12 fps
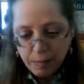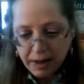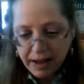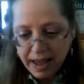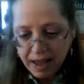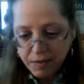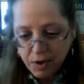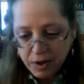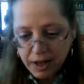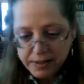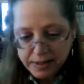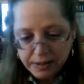But I have all
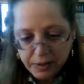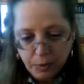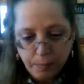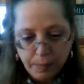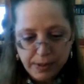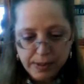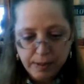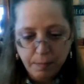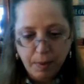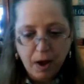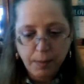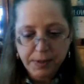kinds of little bits and
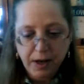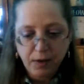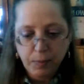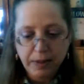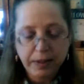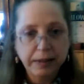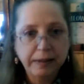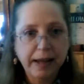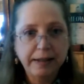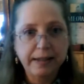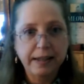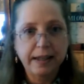bobs that I've been
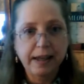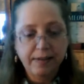collecting.